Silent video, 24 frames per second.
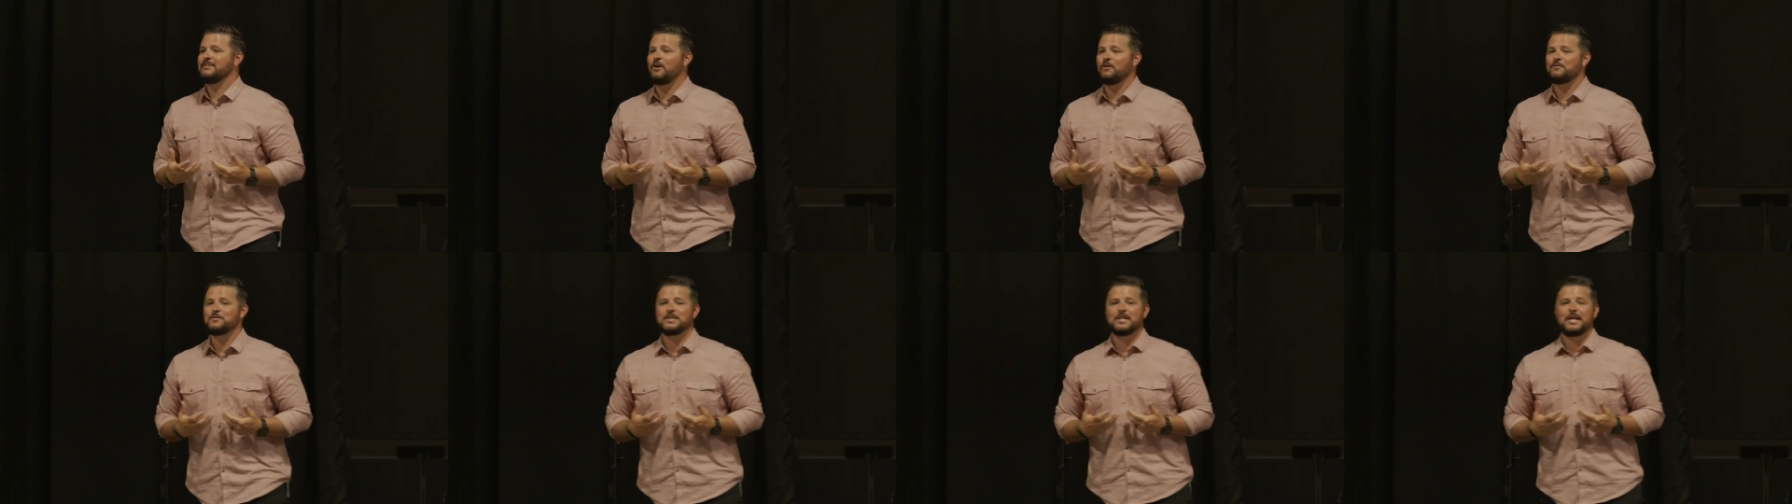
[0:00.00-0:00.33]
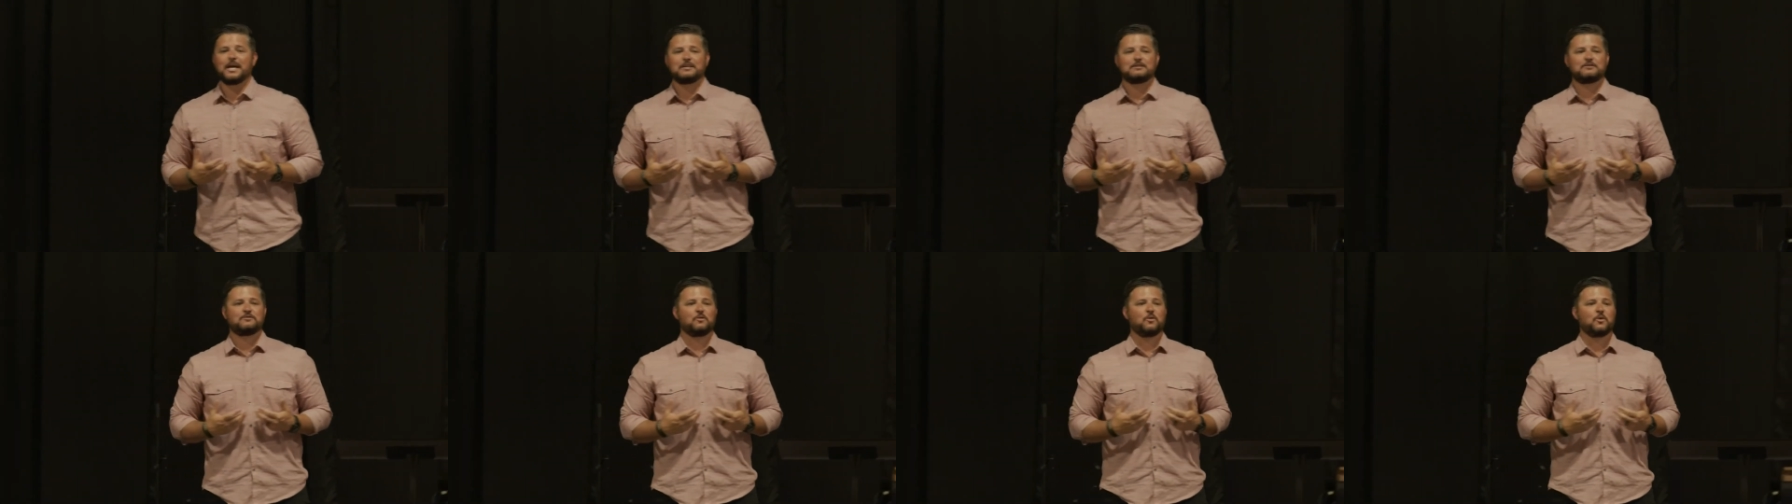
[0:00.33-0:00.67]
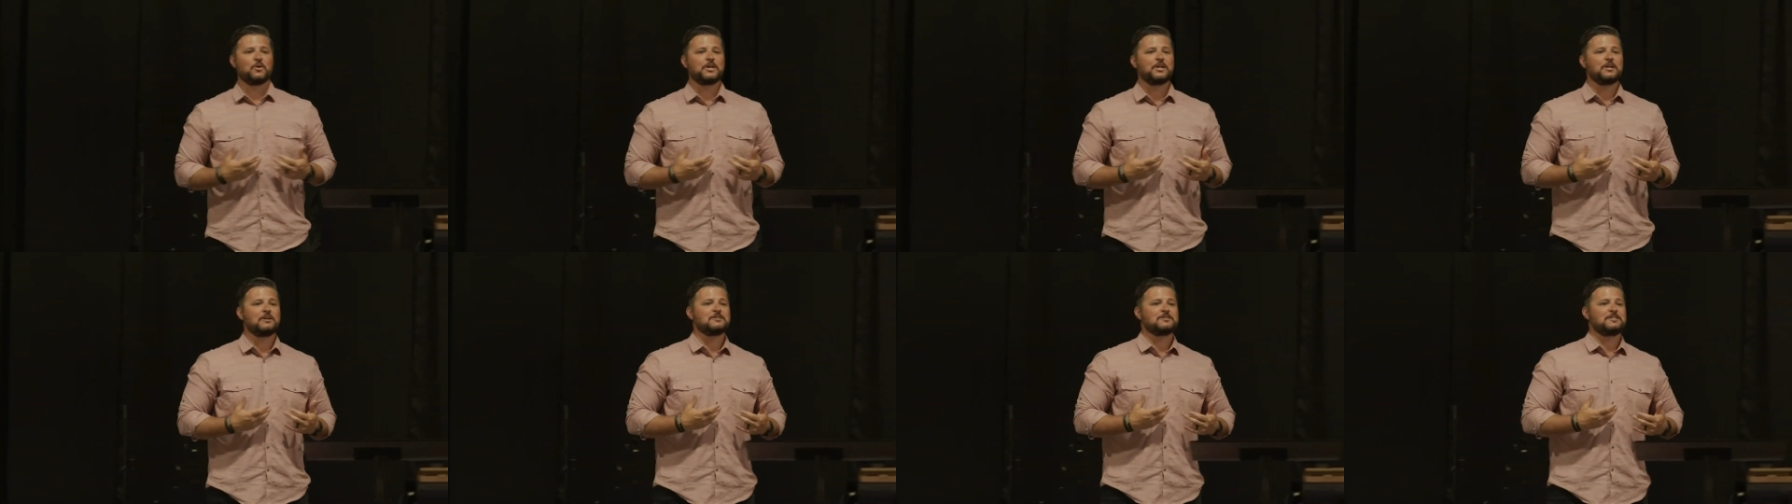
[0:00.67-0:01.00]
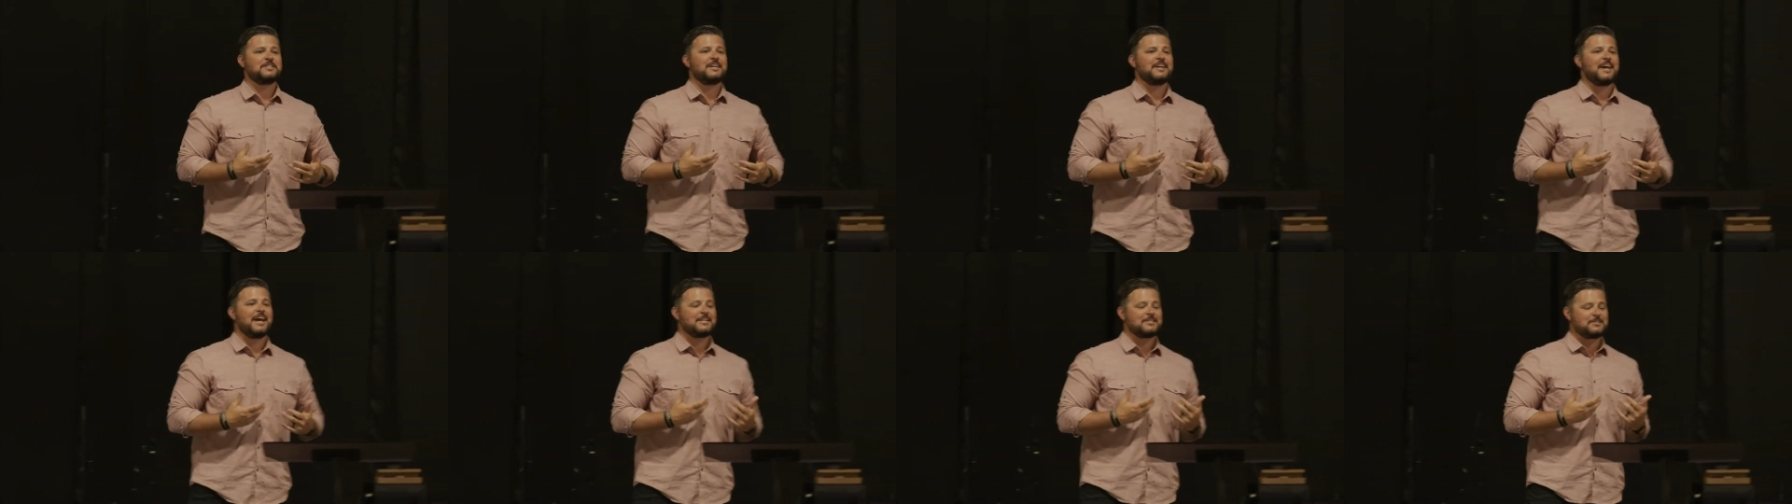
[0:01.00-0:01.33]
over the last four
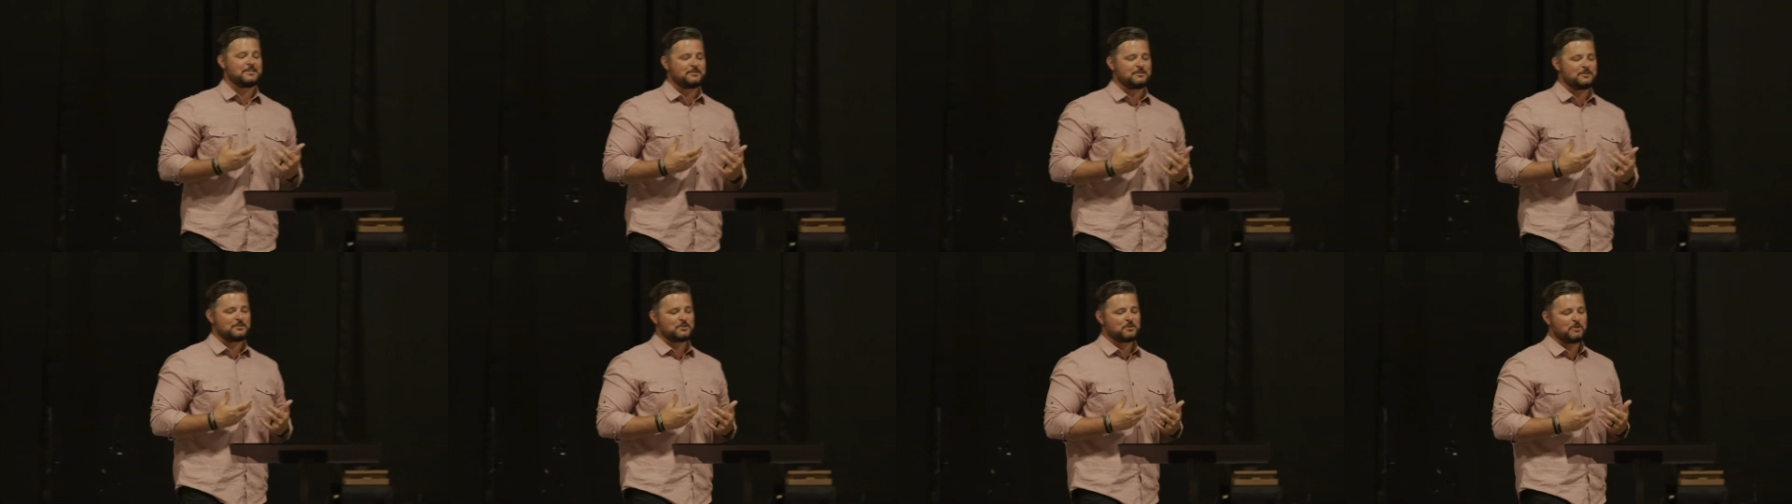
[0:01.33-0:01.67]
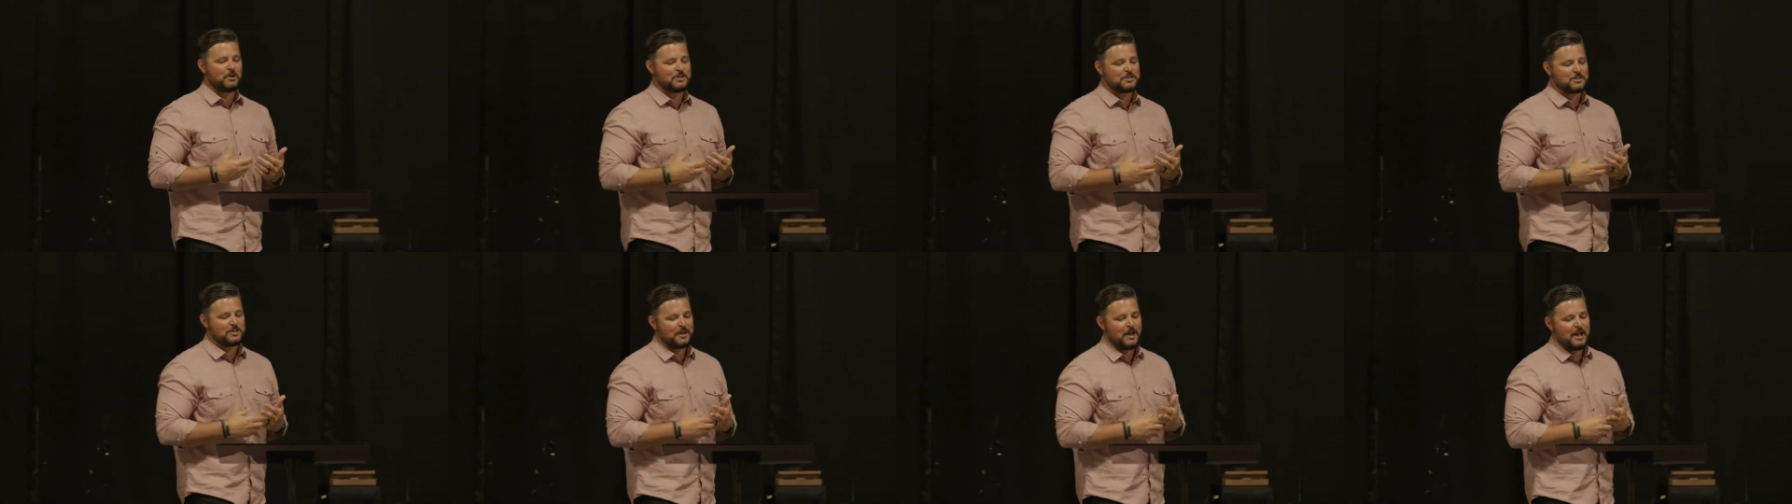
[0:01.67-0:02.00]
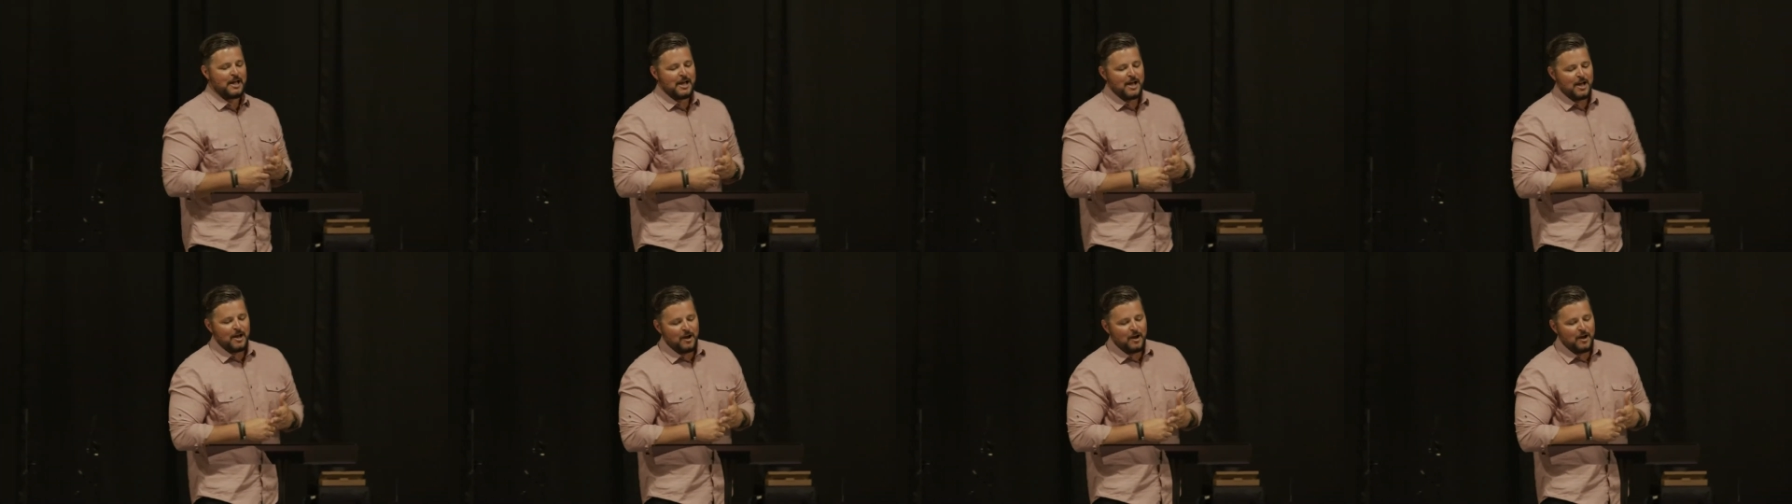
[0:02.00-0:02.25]
years. They asked us this question